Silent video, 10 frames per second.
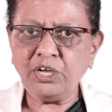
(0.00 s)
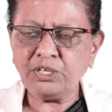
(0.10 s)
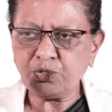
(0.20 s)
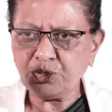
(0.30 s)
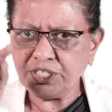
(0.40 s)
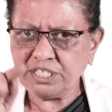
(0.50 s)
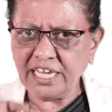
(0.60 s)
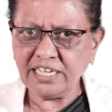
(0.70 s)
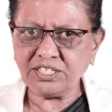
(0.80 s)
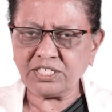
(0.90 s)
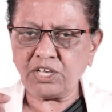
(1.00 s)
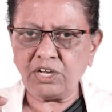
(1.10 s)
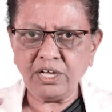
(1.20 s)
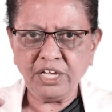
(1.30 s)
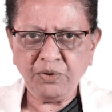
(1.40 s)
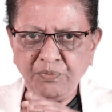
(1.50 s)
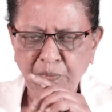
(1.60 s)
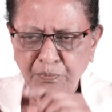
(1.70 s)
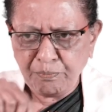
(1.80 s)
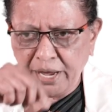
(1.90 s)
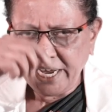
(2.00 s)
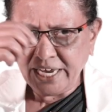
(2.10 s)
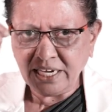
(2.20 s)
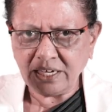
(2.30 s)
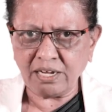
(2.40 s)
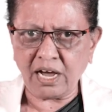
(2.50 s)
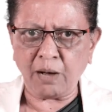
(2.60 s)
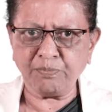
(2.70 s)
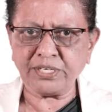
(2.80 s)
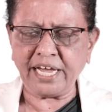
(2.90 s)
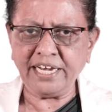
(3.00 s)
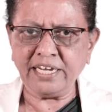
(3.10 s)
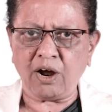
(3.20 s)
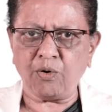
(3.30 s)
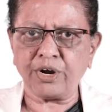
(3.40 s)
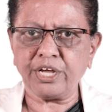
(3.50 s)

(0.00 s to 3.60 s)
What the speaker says: So 6, if you make it upside down,